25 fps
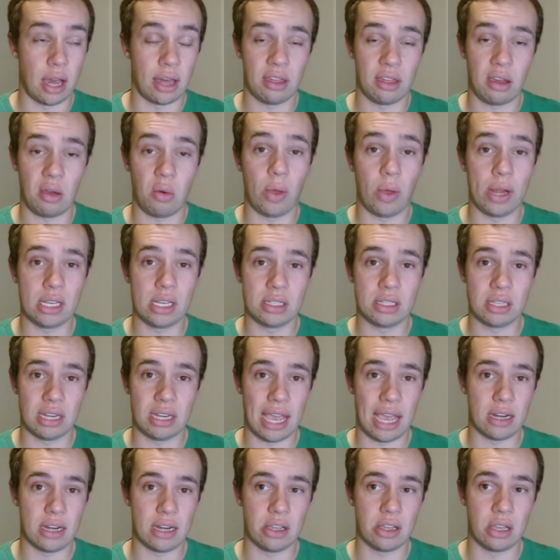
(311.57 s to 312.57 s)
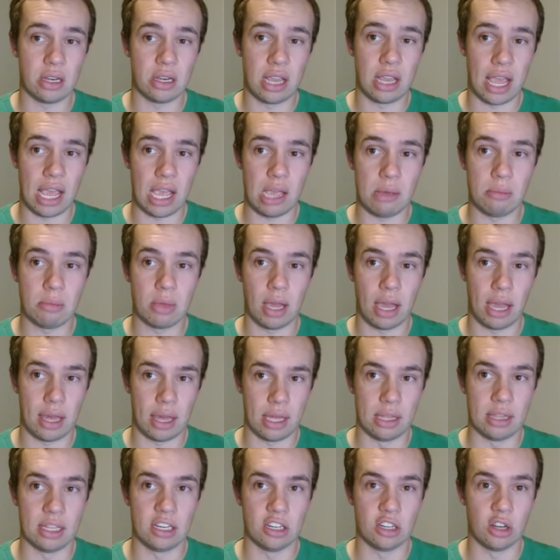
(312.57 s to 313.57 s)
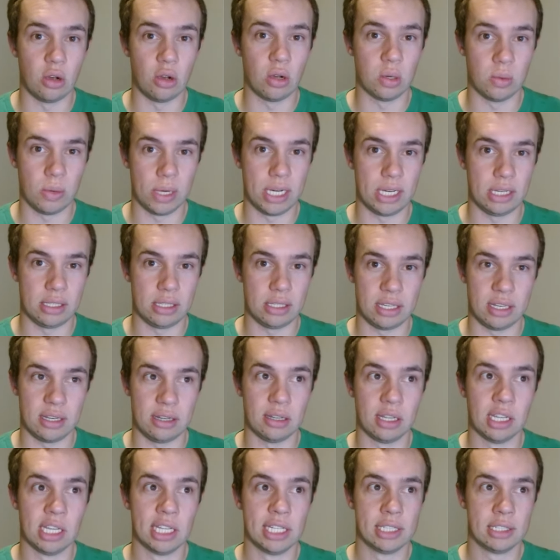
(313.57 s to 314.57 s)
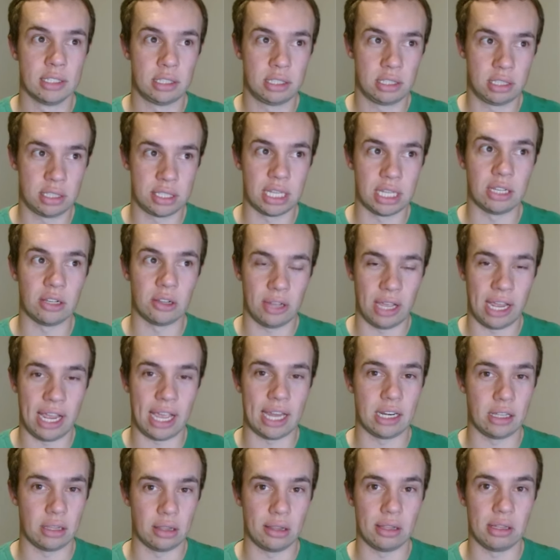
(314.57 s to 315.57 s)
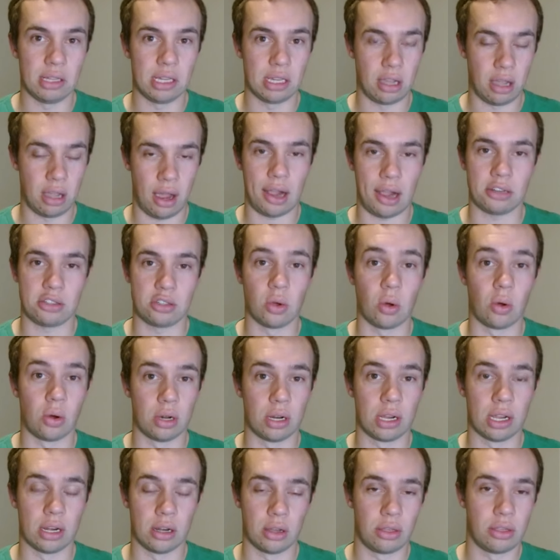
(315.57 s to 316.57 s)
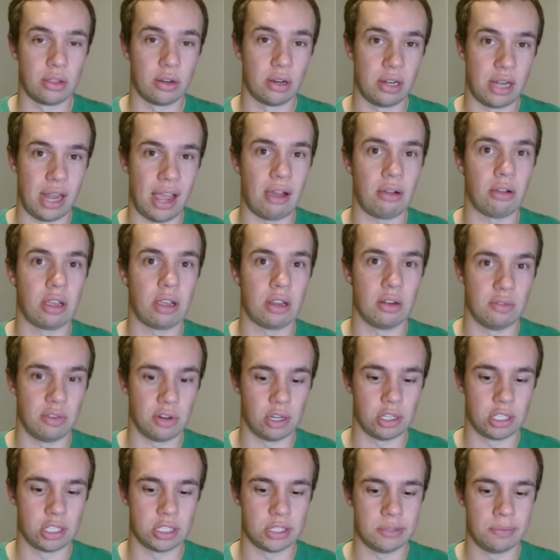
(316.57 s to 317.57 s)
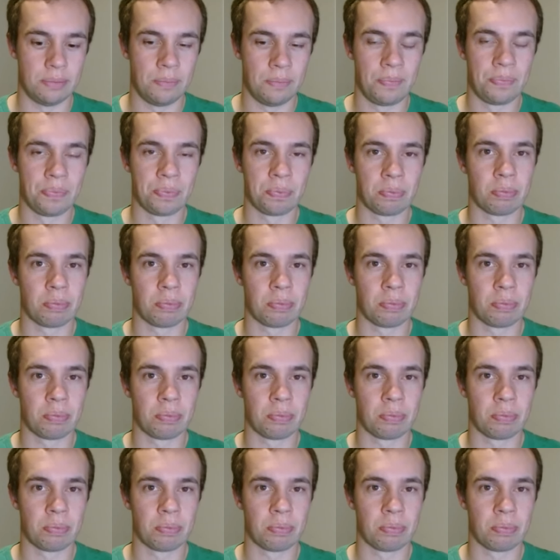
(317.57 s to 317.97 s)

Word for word: I thought Whittington had a good game. I, I think Noah Whittington single handedly cost Oregon a third down conversion.